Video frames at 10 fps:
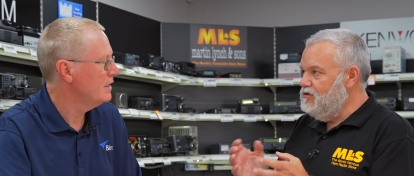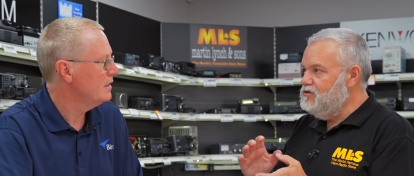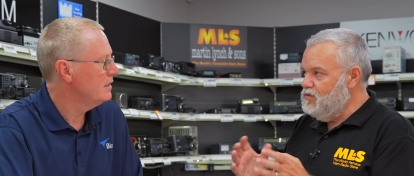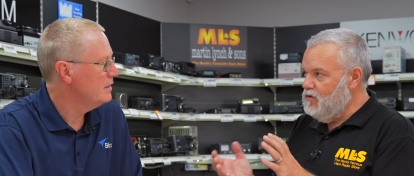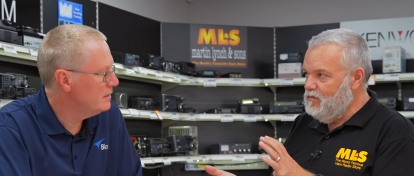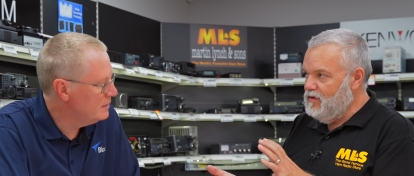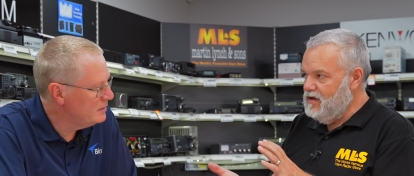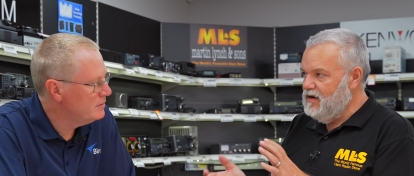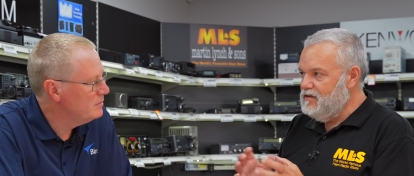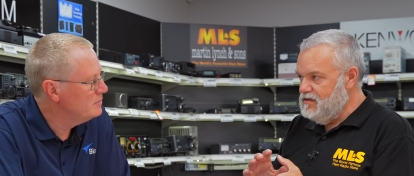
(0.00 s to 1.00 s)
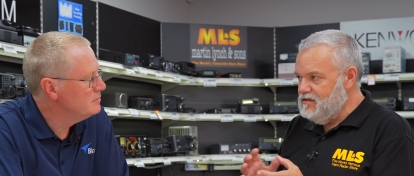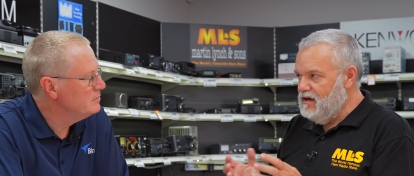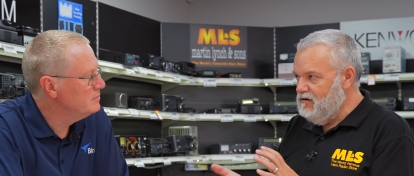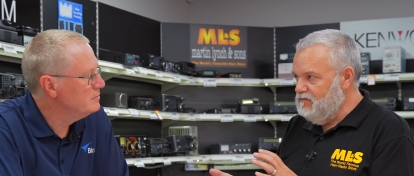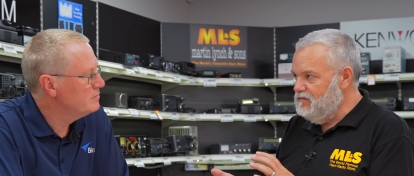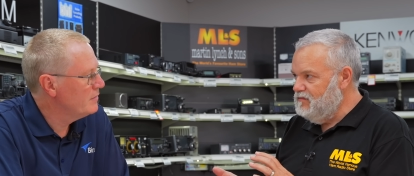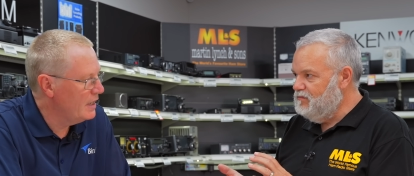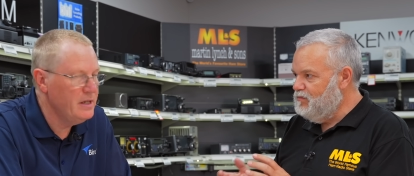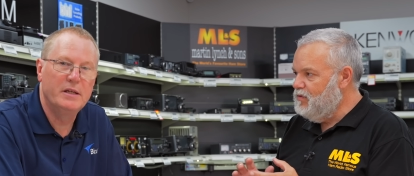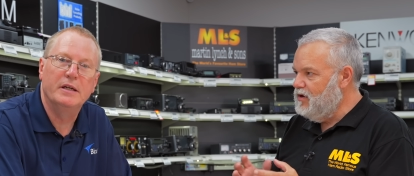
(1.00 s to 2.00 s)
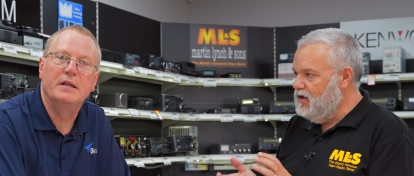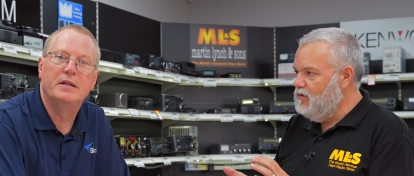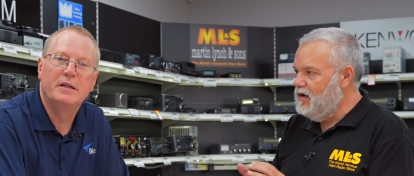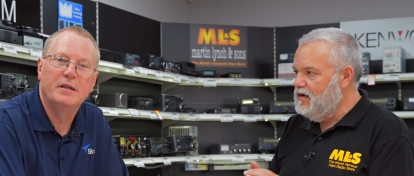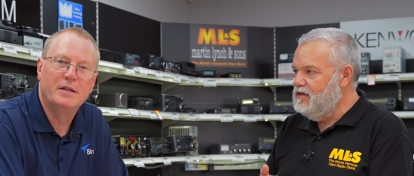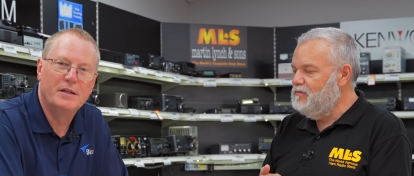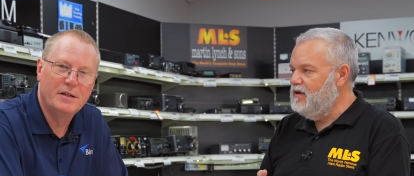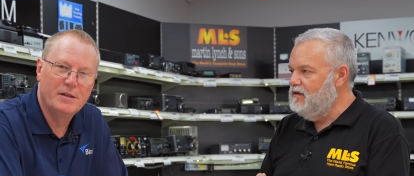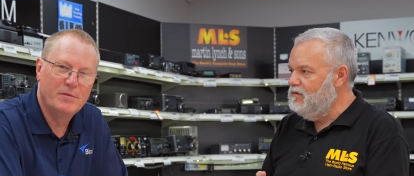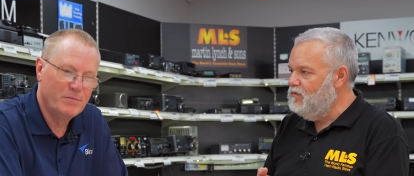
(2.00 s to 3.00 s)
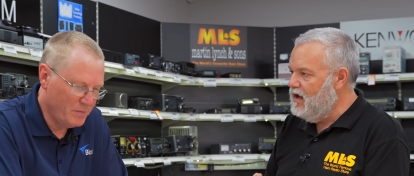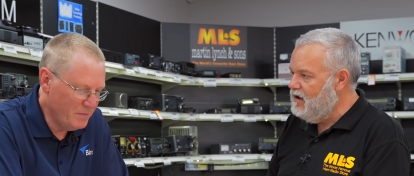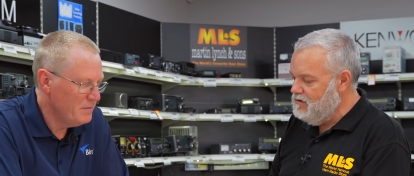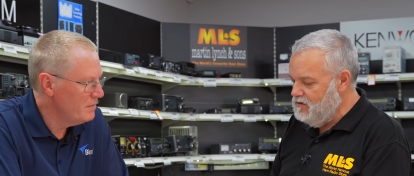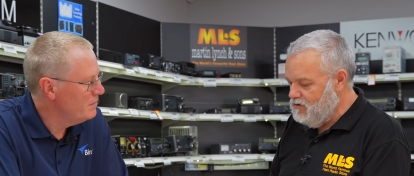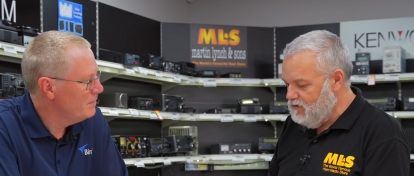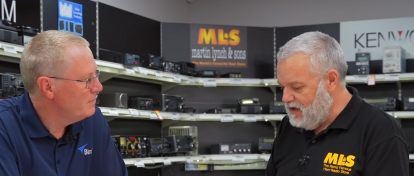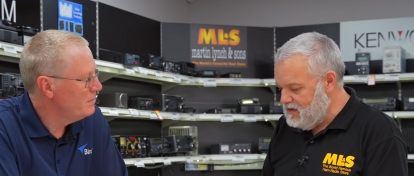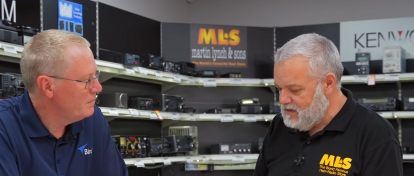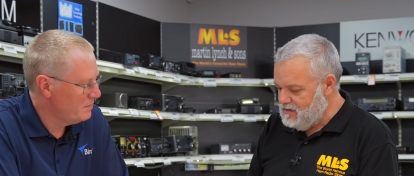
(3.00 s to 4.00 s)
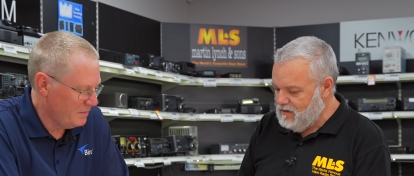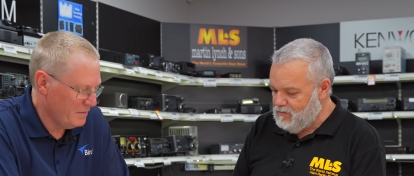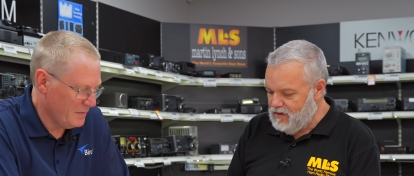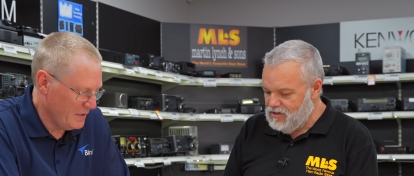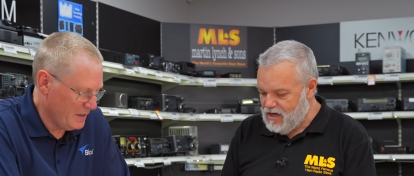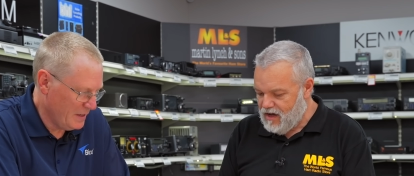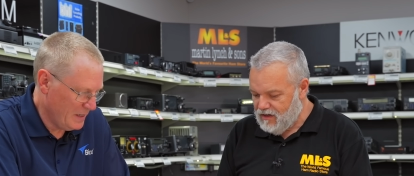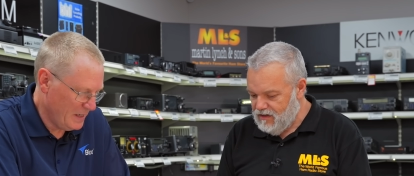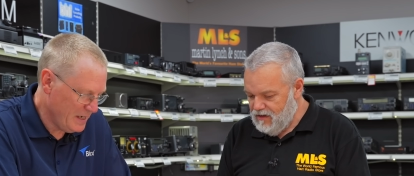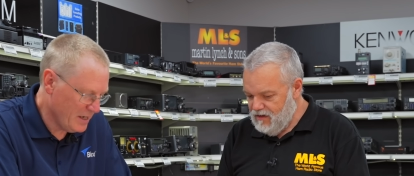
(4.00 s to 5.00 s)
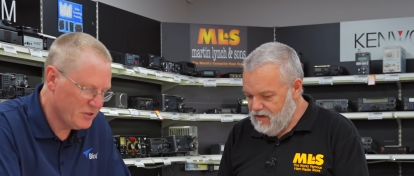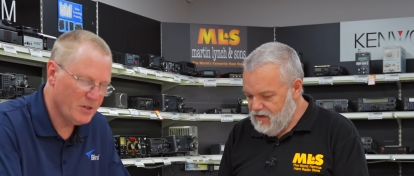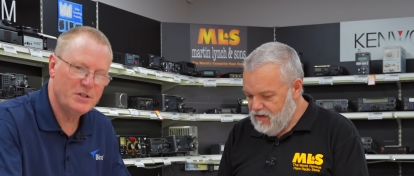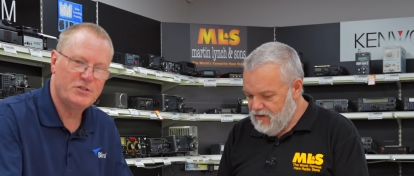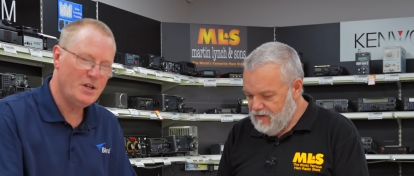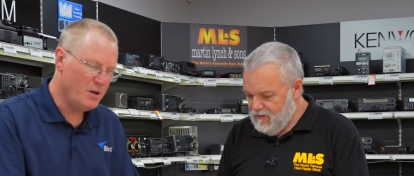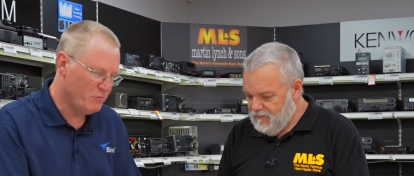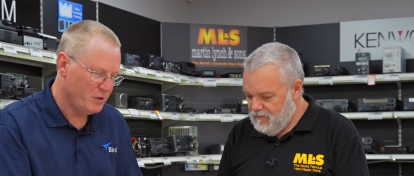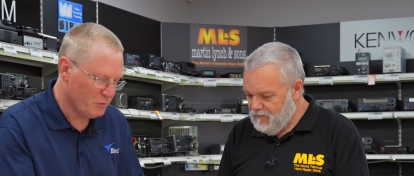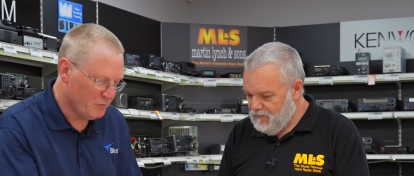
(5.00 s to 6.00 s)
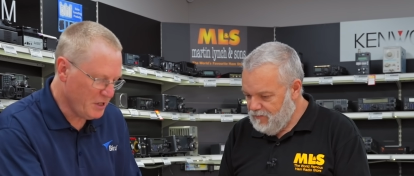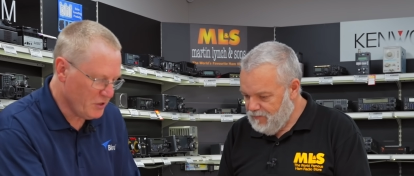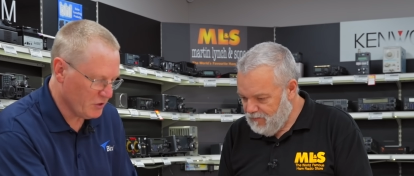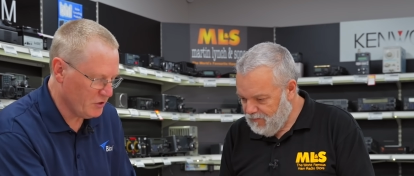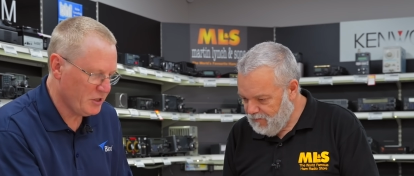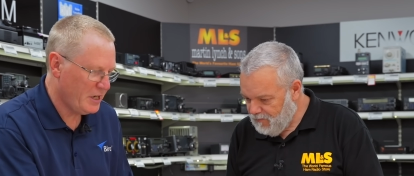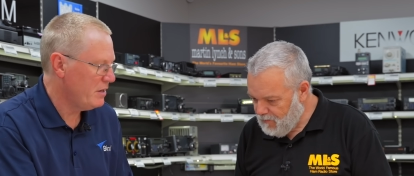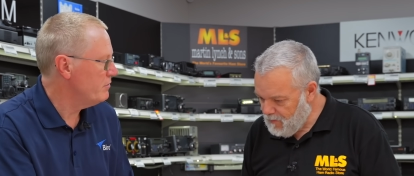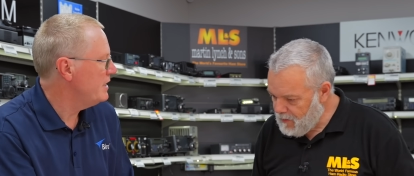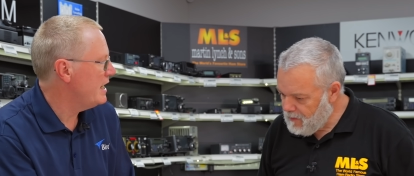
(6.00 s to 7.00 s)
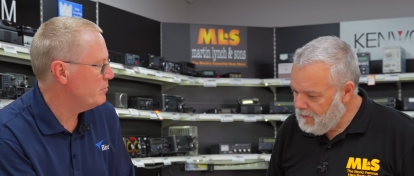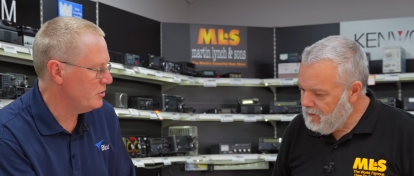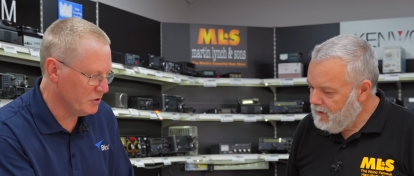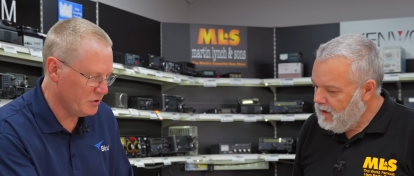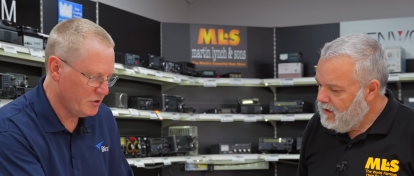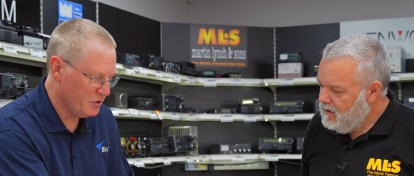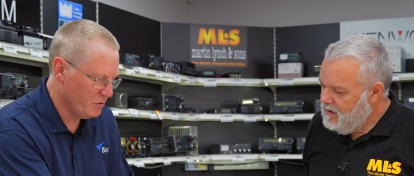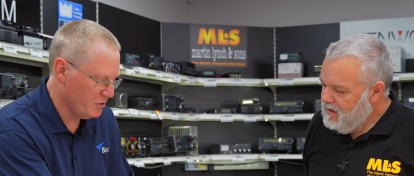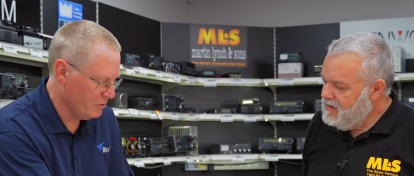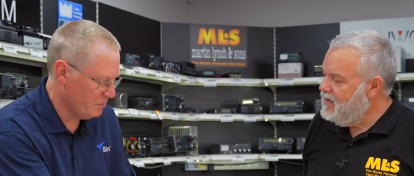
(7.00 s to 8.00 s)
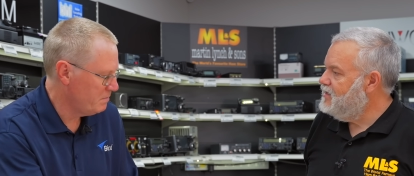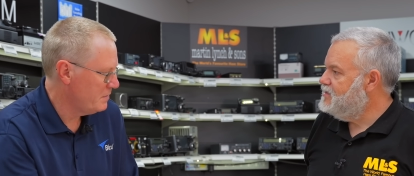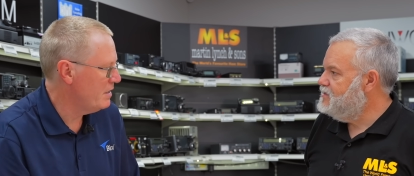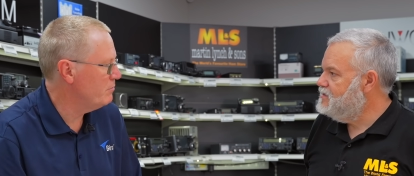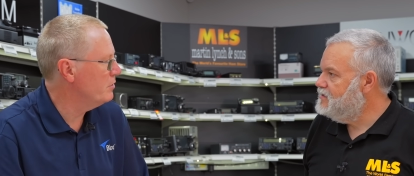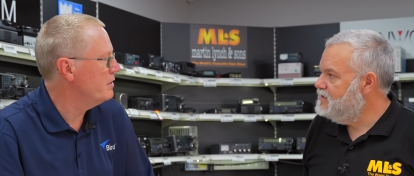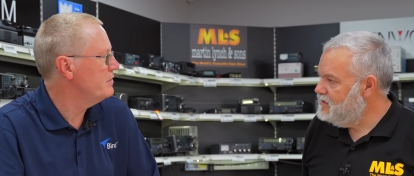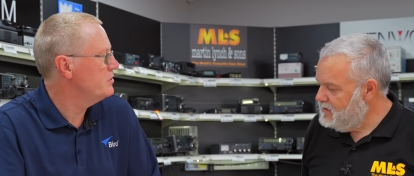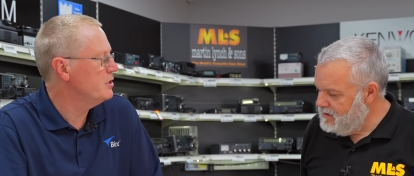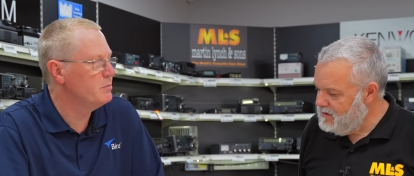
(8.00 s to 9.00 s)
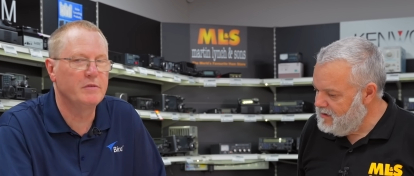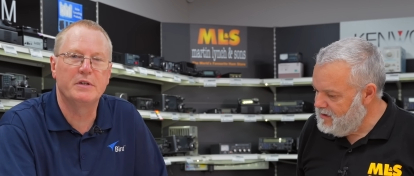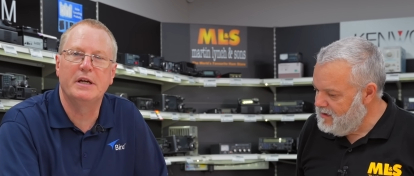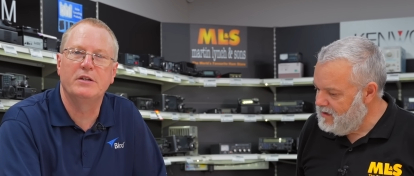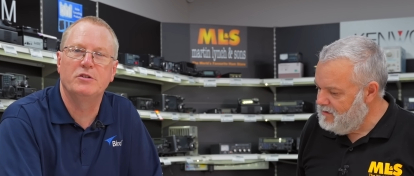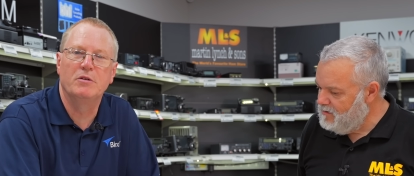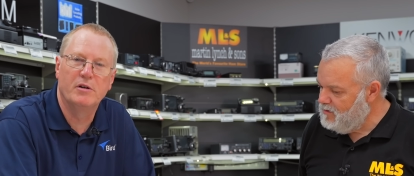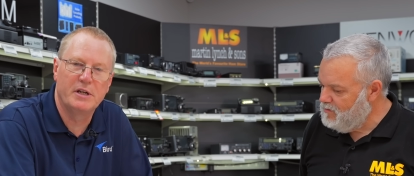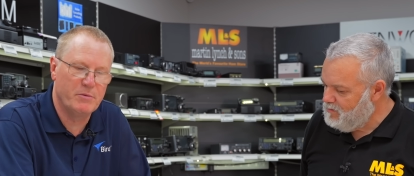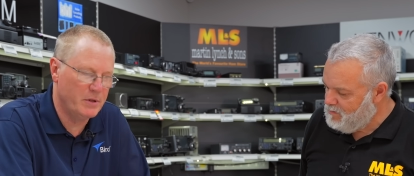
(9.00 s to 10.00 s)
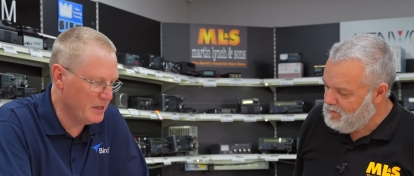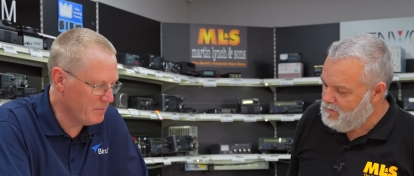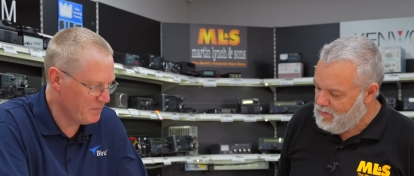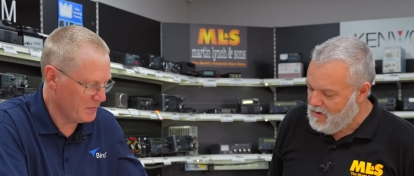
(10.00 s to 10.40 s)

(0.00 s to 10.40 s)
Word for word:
Speaker 1: could swap connectors out Indeed. pretty quickly depending on how you've got that set up in the shack.
Speaker 2: Yeah, so there's no real reason to have adapters. You can yes. have whatever type of connector you like with it.